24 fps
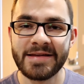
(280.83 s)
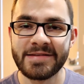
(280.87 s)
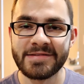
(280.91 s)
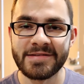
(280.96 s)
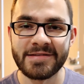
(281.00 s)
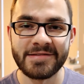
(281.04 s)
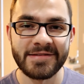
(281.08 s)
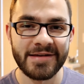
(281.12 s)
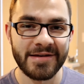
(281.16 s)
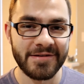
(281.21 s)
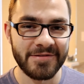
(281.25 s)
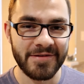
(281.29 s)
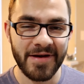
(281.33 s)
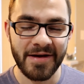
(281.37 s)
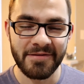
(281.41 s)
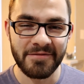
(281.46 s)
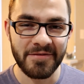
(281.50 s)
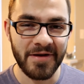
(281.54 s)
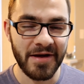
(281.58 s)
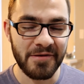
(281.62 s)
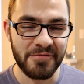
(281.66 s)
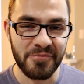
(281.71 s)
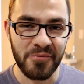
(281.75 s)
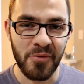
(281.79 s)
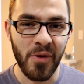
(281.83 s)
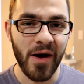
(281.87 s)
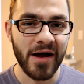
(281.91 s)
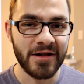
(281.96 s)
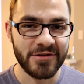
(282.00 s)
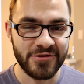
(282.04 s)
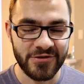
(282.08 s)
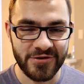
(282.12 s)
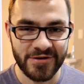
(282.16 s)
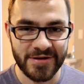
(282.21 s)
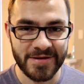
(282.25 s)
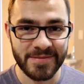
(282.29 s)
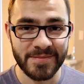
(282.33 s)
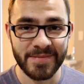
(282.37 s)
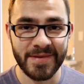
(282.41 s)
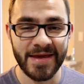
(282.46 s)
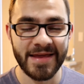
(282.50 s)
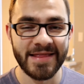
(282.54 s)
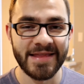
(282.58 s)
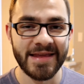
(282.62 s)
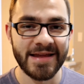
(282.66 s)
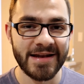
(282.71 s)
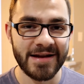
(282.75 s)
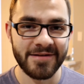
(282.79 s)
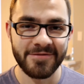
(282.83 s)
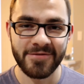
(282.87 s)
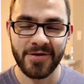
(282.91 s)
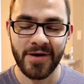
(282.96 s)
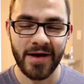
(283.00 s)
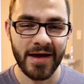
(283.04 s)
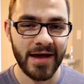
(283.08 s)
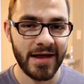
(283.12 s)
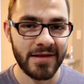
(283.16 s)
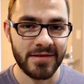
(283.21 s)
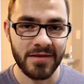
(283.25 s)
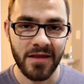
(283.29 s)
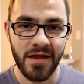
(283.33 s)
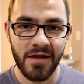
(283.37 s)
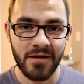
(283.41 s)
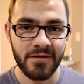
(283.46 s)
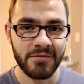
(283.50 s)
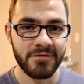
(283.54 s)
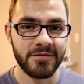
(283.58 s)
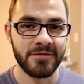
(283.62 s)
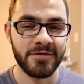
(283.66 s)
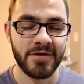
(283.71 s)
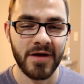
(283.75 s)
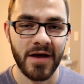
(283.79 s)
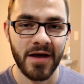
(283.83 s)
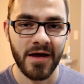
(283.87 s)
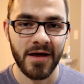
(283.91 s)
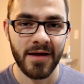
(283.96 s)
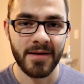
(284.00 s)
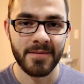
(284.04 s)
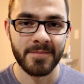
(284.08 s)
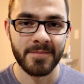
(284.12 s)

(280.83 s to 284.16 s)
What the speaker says: since I've watched him in the NFL. I love